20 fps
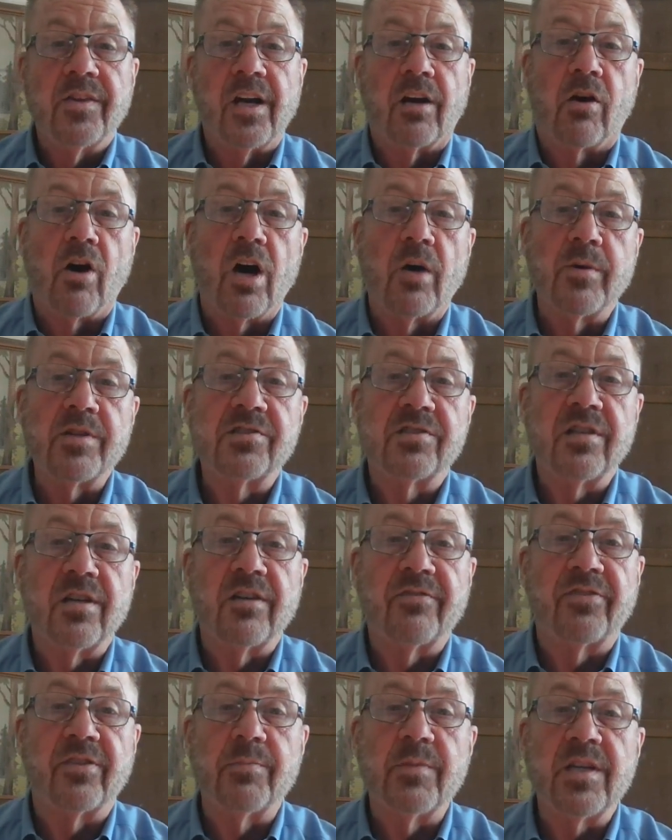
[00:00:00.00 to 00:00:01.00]
They're always
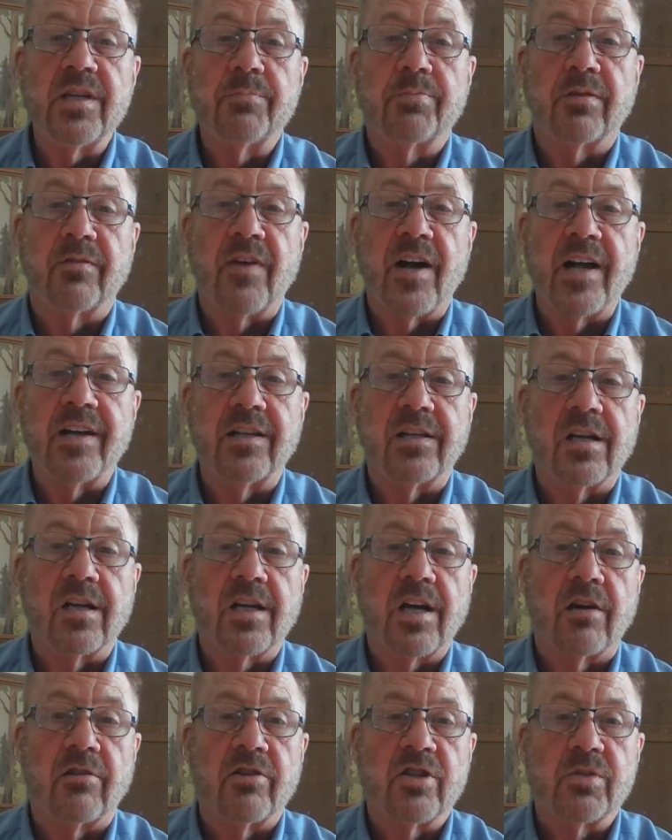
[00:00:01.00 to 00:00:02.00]
there for me, providing
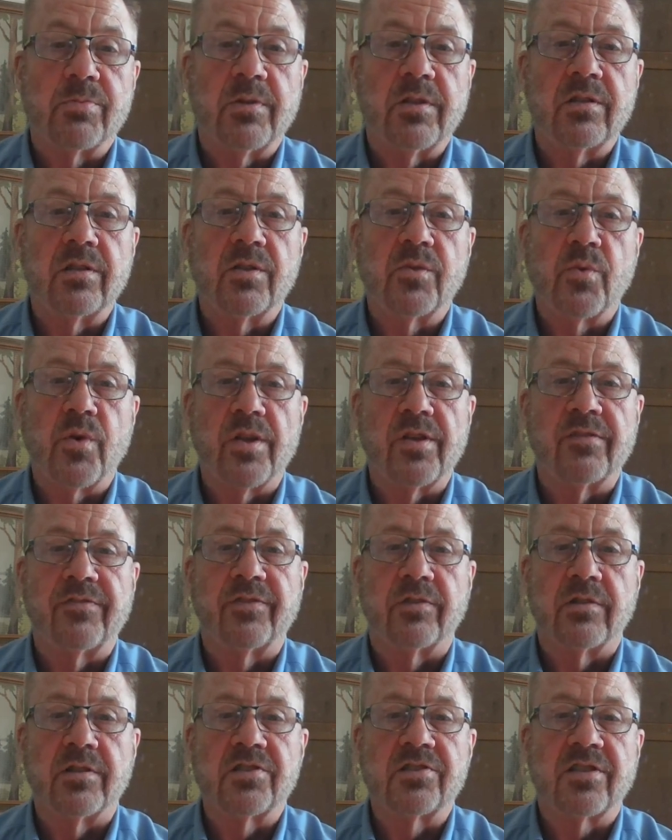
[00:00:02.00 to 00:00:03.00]
encouragement, whether
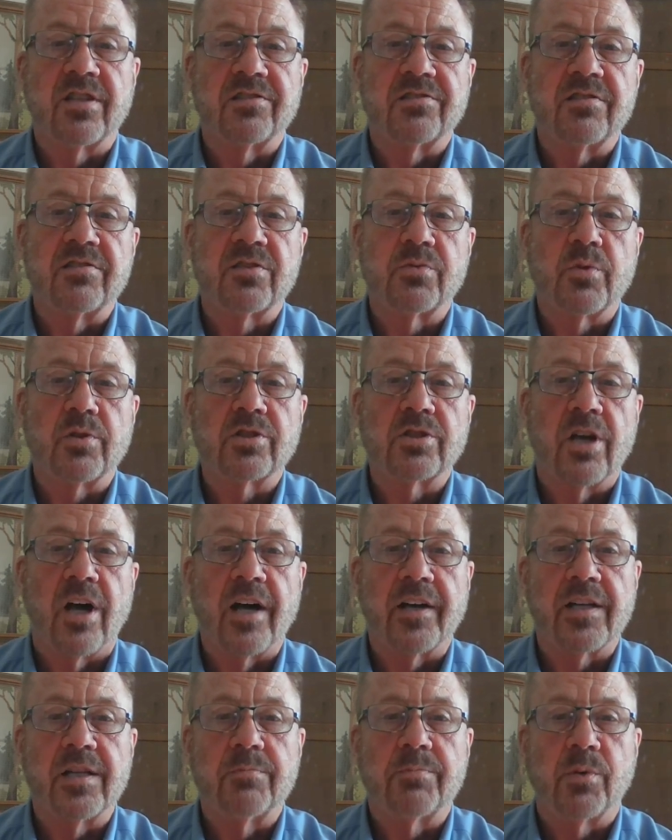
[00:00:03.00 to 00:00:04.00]
for assistance with
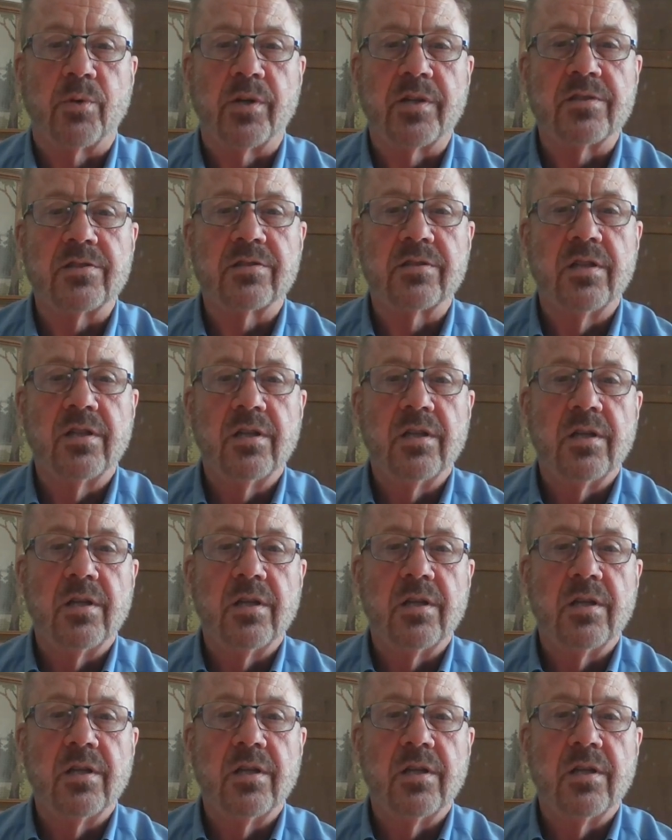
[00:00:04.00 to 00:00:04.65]
talking points